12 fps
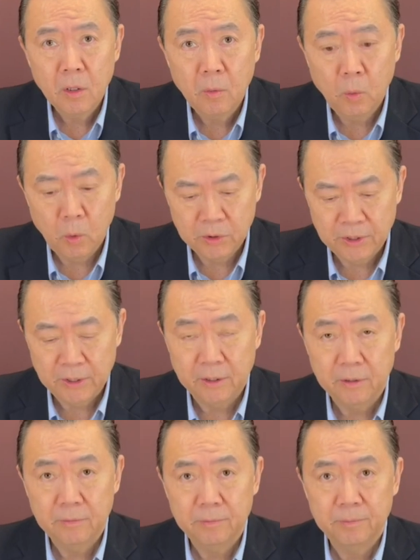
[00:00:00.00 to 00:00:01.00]
water.
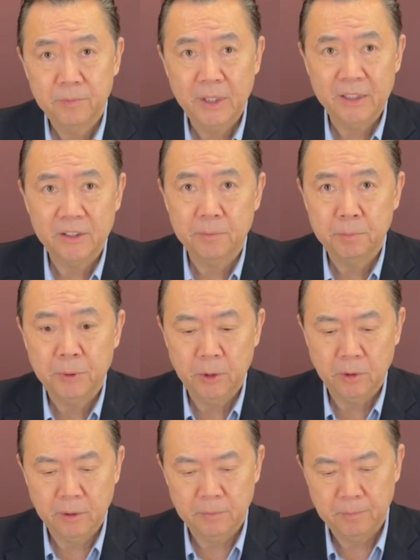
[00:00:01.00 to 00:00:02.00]
That's
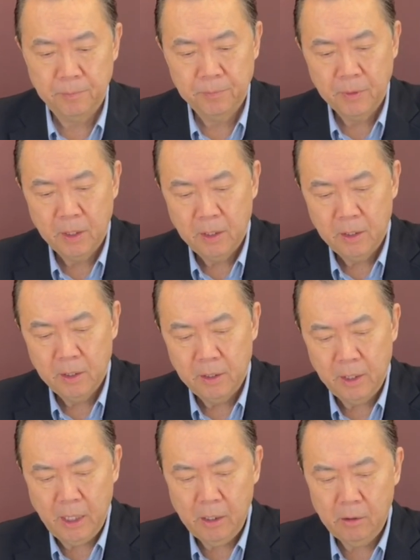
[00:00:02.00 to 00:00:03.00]
pure.
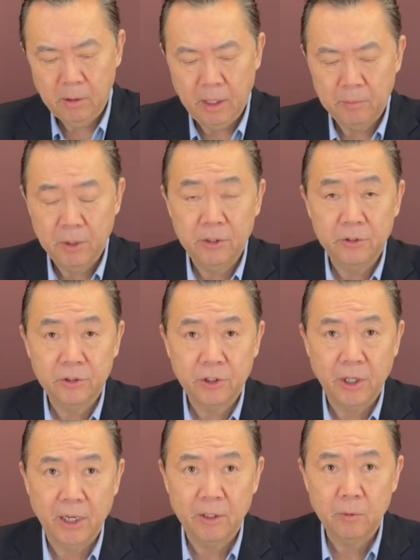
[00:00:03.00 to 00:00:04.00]
Now I'm going to
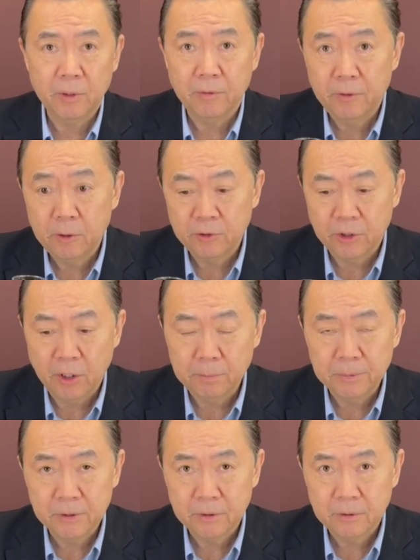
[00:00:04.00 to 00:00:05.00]
try it with a few
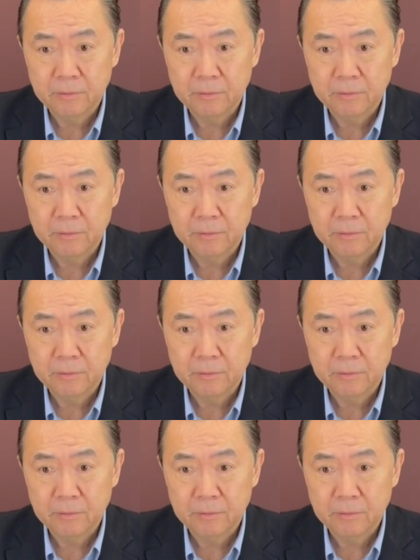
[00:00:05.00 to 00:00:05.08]
drops,